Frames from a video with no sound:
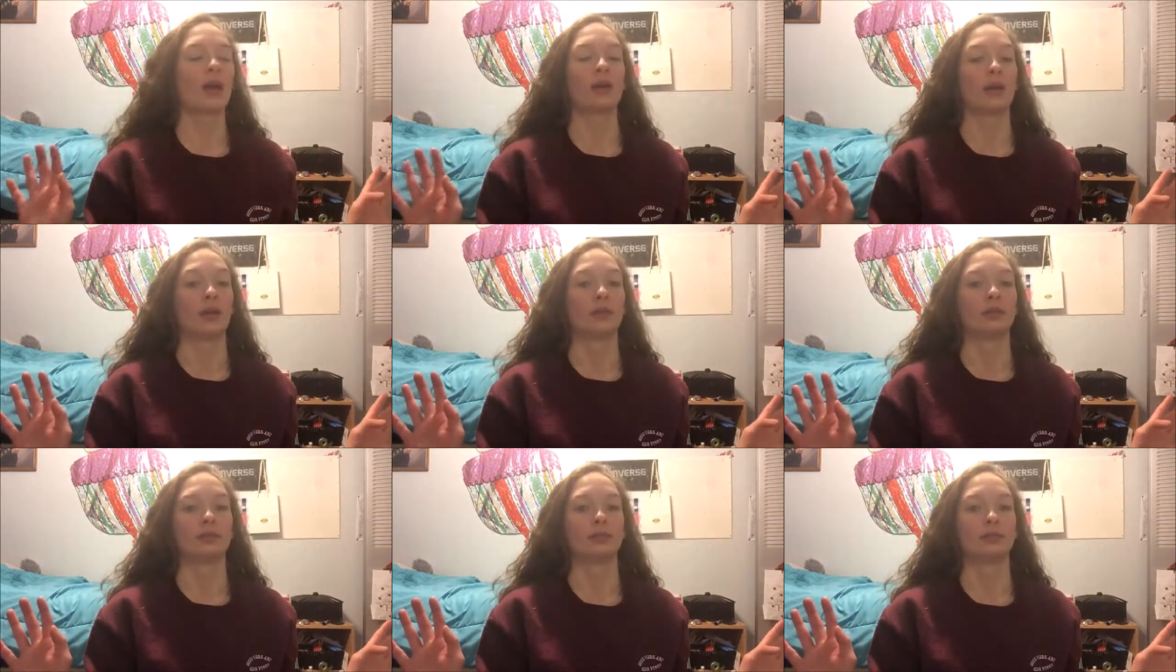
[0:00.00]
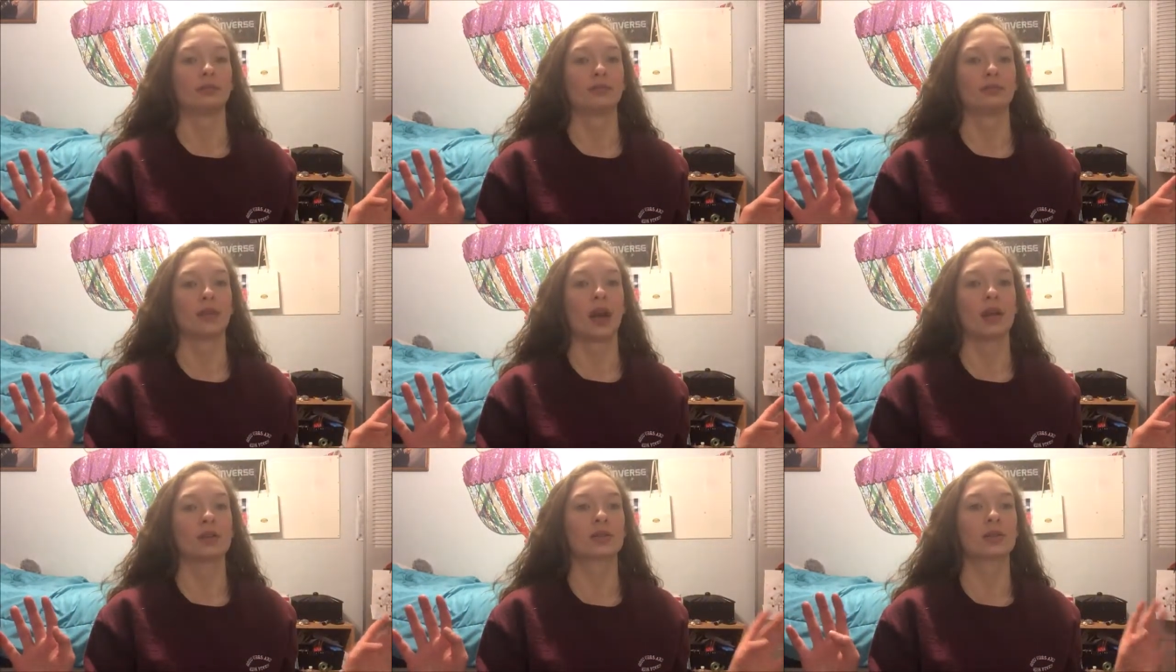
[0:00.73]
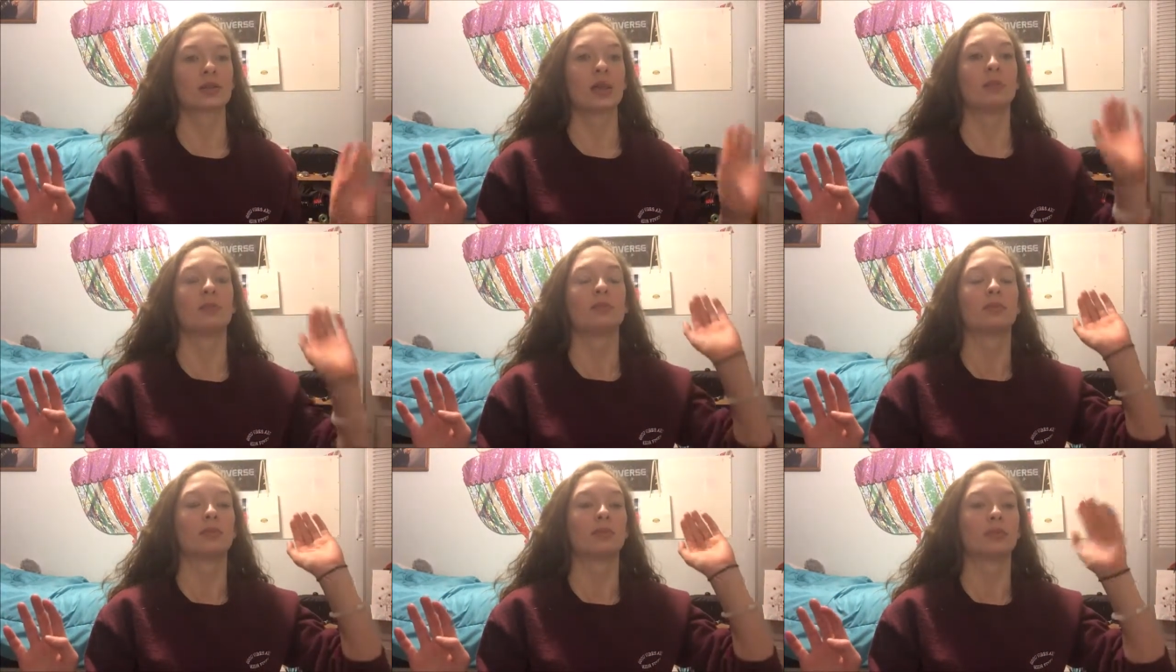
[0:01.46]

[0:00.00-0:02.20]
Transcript: I don't know. I just claimed